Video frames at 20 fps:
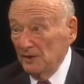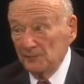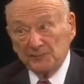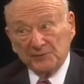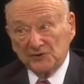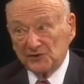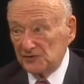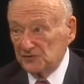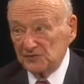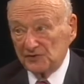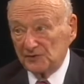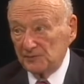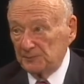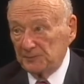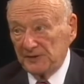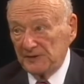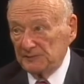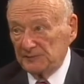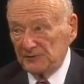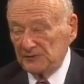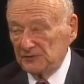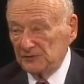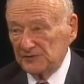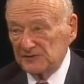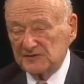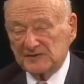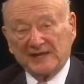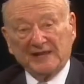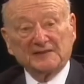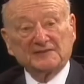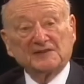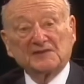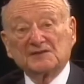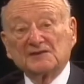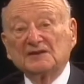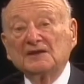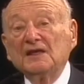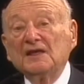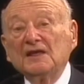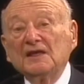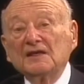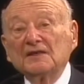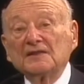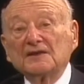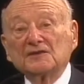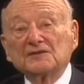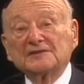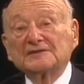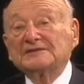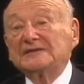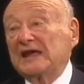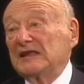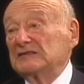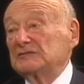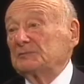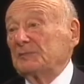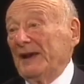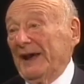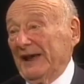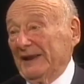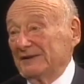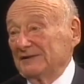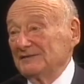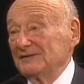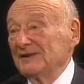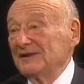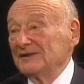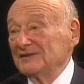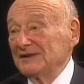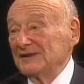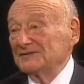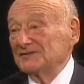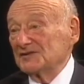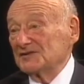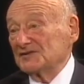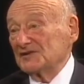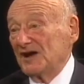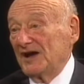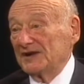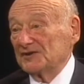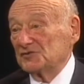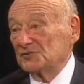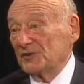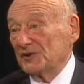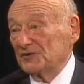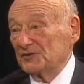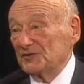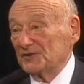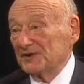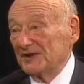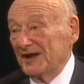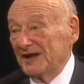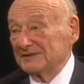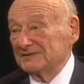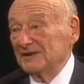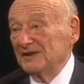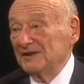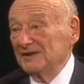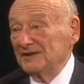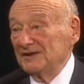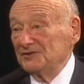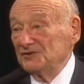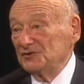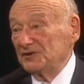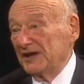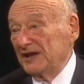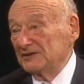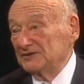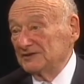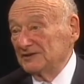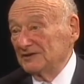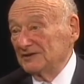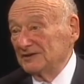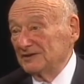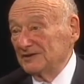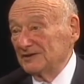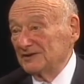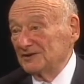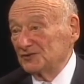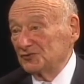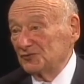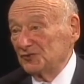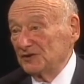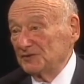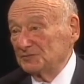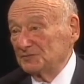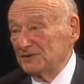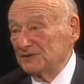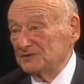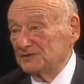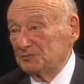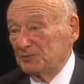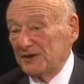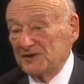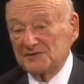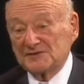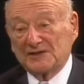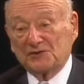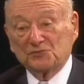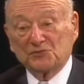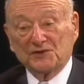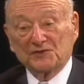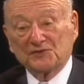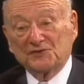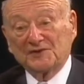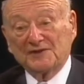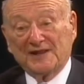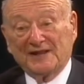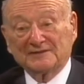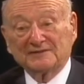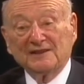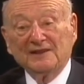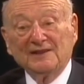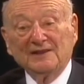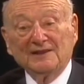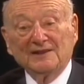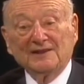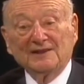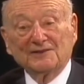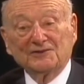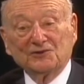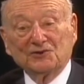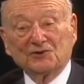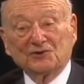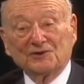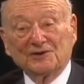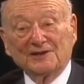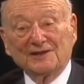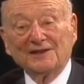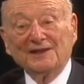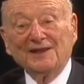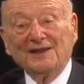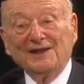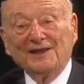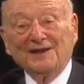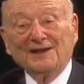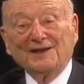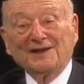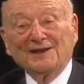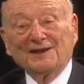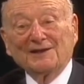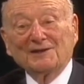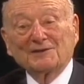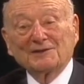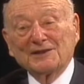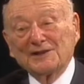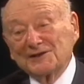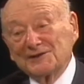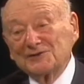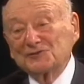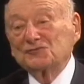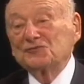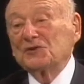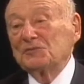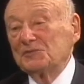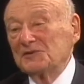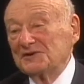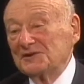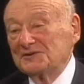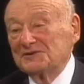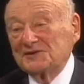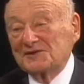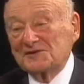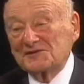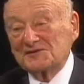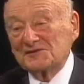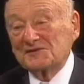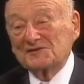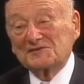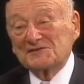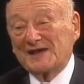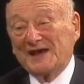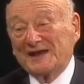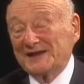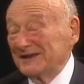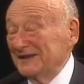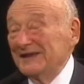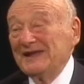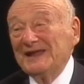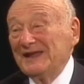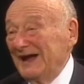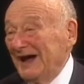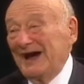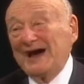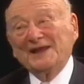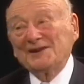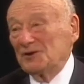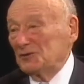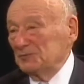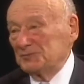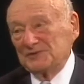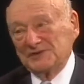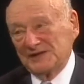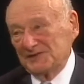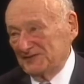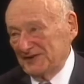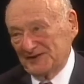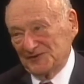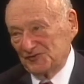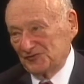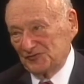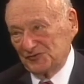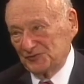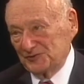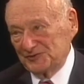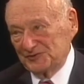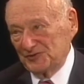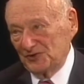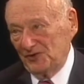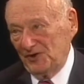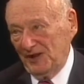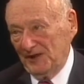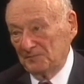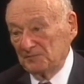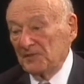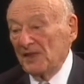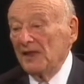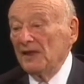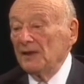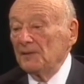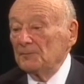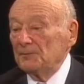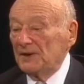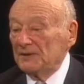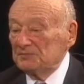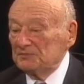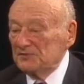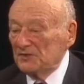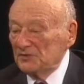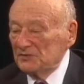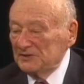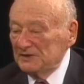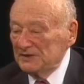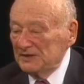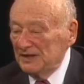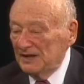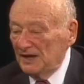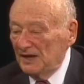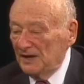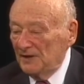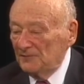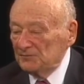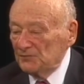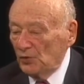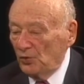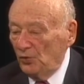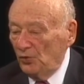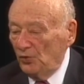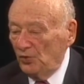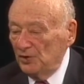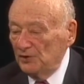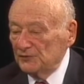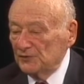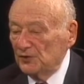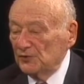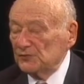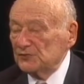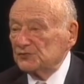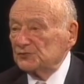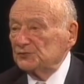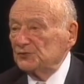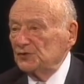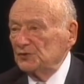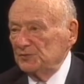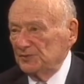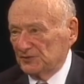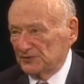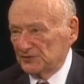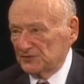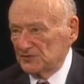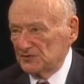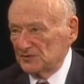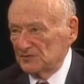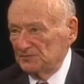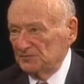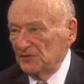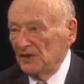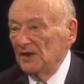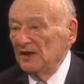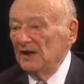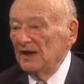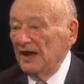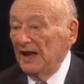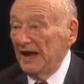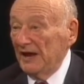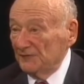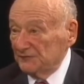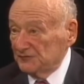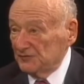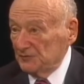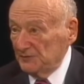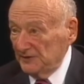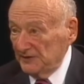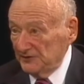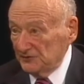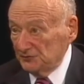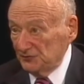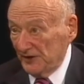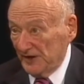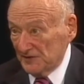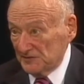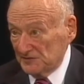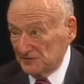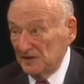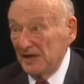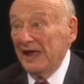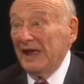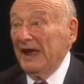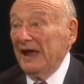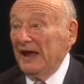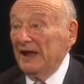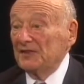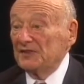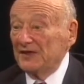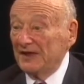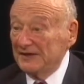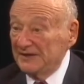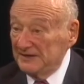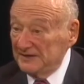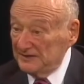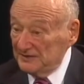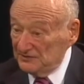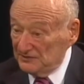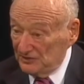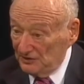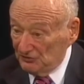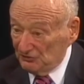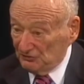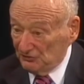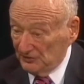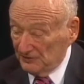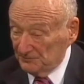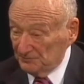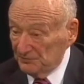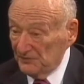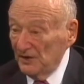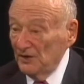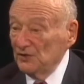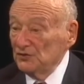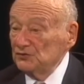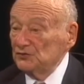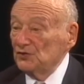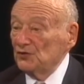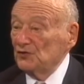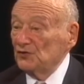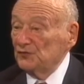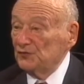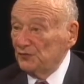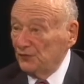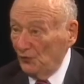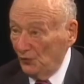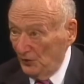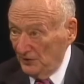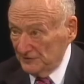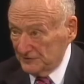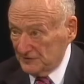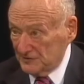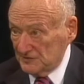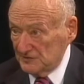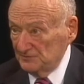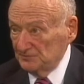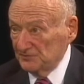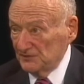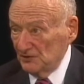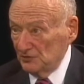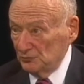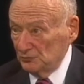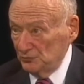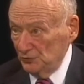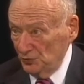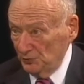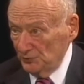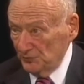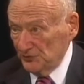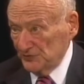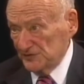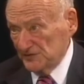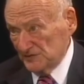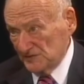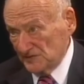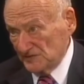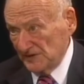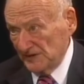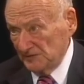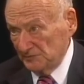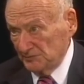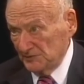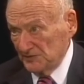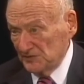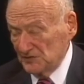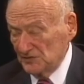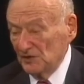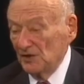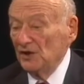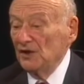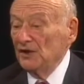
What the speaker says: Because there are people who are saying there's a death panel that decides whether or not you get treatment based on whether or not you're a contributor to the society. I don't believe that's true at all. But all those rumors have to be addressed. And then in addition to the false rumors and statements.